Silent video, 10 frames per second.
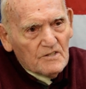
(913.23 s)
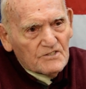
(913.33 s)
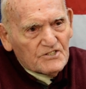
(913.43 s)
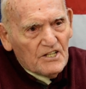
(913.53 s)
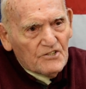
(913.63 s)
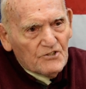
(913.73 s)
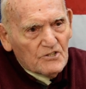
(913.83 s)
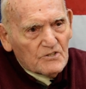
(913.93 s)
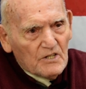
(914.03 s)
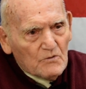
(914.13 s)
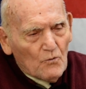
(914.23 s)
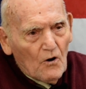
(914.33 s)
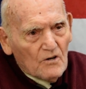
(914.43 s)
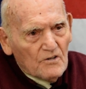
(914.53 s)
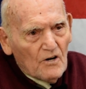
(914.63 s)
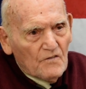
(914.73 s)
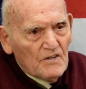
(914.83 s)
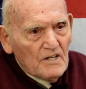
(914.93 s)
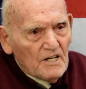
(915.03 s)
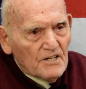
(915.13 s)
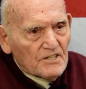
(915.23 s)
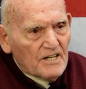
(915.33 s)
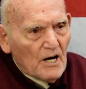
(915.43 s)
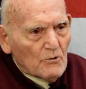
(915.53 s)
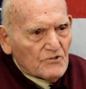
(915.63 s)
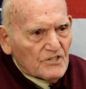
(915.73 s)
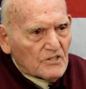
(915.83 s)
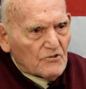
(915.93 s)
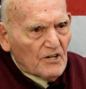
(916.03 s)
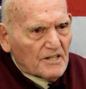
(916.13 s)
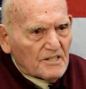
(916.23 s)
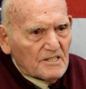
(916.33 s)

stayed there to get water off, and the car was in the creek.